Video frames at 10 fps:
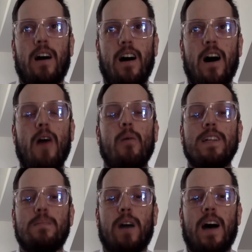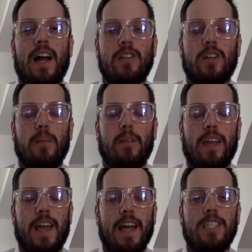always behind trying to play
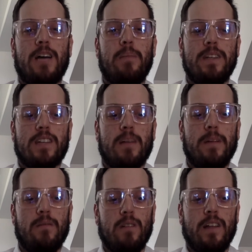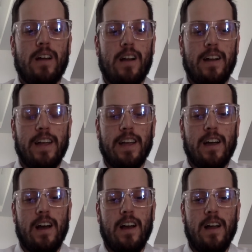catch up. It's going to be really hard to get
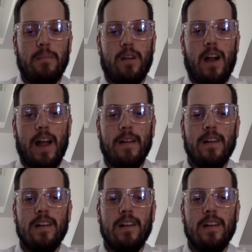caught up, all right?